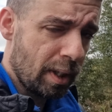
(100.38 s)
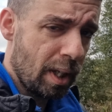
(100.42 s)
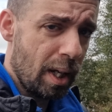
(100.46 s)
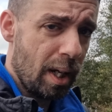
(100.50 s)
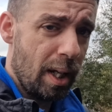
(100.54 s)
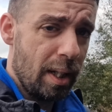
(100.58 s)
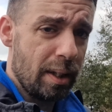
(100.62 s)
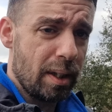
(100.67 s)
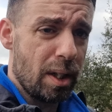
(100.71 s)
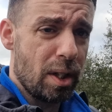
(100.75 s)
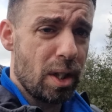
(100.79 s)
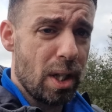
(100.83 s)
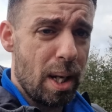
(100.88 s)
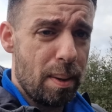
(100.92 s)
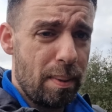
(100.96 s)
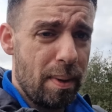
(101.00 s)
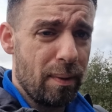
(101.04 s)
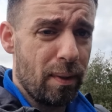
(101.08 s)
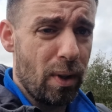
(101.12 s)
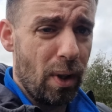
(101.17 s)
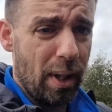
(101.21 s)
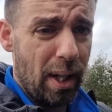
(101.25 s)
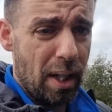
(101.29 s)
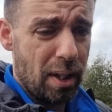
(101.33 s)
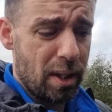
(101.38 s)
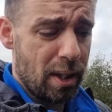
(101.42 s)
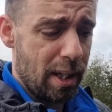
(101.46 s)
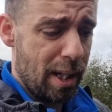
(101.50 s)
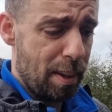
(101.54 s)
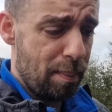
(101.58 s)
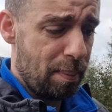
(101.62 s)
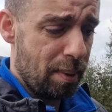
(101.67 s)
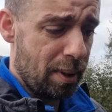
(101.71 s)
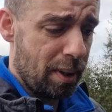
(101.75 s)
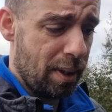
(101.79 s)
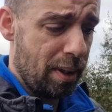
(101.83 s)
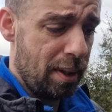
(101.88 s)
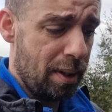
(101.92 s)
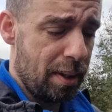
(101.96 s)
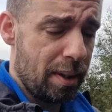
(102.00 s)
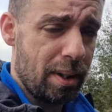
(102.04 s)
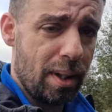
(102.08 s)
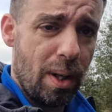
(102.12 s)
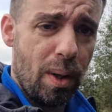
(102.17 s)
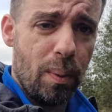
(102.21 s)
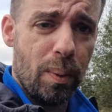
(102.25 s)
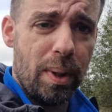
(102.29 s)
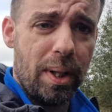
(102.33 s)
it's a shame they've gone, actually,
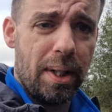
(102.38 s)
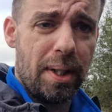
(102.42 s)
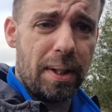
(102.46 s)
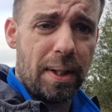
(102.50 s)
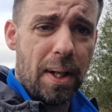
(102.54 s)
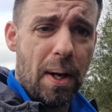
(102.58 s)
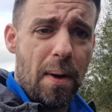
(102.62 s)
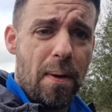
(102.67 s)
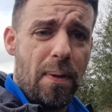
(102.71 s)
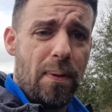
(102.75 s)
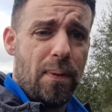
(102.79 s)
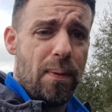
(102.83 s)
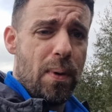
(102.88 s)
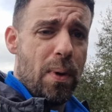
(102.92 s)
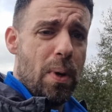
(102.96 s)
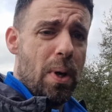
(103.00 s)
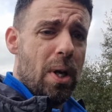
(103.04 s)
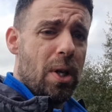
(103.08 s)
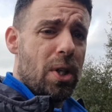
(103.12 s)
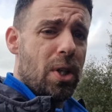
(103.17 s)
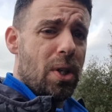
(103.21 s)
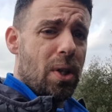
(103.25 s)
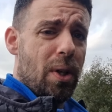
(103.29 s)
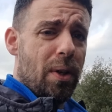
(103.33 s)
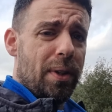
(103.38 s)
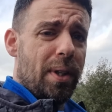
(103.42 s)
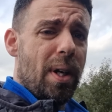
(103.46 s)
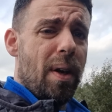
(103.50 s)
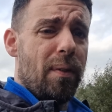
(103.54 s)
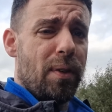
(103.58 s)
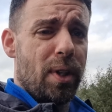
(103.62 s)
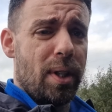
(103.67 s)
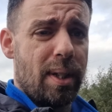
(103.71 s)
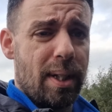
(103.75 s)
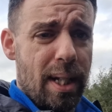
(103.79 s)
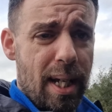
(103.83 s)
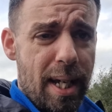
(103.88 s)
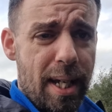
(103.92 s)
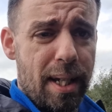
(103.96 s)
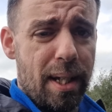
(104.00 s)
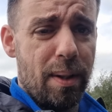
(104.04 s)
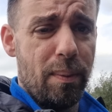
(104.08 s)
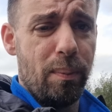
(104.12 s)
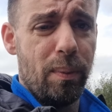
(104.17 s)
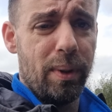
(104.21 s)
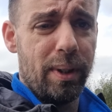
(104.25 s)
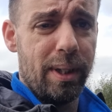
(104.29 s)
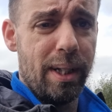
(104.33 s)
because I wanted to go through a shot that I've just
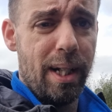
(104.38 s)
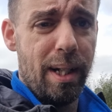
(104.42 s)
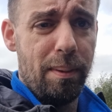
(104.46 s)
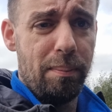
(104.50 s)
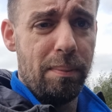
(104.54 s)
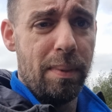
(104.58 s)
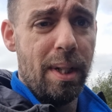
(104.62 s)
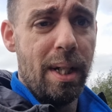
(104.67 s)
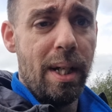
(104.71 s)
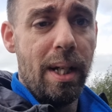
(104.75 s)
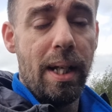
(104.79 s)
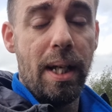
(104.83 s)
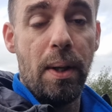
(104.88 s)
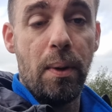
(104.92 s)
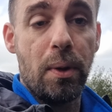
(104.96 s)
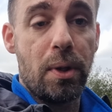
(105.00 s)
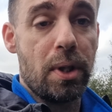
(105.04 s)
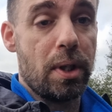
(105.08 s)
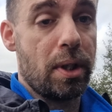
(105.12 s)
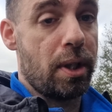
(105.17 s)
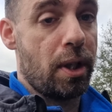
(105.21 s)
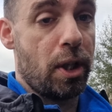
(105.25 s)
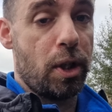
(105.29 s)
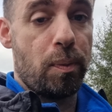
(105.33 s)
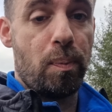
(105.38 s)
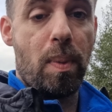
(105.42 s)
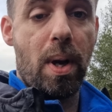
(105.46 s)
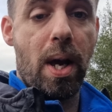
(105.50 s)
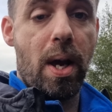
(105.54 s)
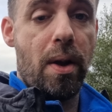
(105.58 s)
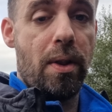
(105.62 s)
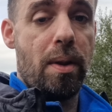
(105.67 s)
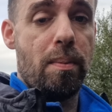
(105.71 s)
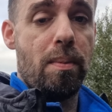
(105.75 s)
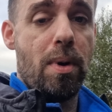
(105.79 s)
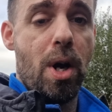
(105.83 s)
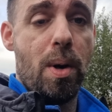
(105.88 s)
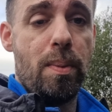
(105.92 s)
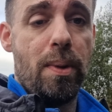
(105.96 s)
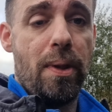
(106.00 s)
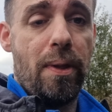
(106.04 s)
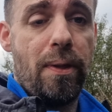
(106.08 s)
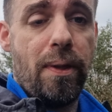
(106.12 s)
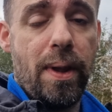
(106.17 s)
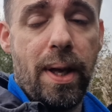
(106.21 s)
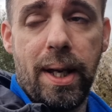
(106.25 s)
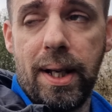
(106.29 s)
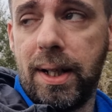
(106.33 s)
taken with them. It was just a spare the
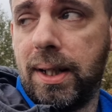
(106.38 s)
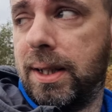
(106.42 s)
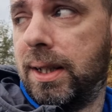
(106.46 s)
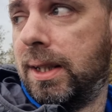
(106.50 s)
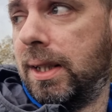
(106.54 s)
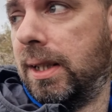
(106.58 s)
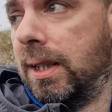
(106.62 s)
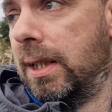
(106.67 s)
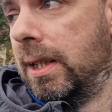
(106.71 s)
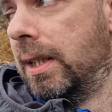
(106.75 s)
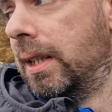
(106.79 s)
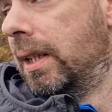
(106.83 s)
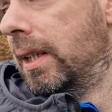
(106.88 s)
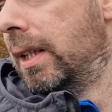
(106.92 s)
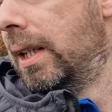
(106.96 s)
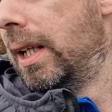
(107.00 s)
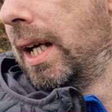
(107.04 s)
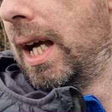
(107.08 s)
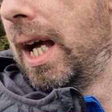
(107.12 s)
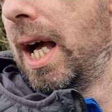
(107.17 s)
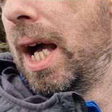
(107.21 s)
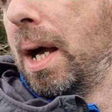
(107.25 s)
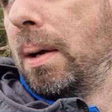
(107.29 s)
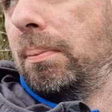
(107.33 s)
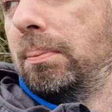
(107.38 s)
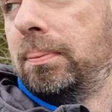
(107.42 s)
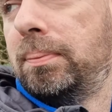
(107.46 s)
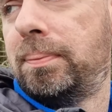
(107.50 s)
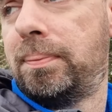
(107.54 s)
moment thing. But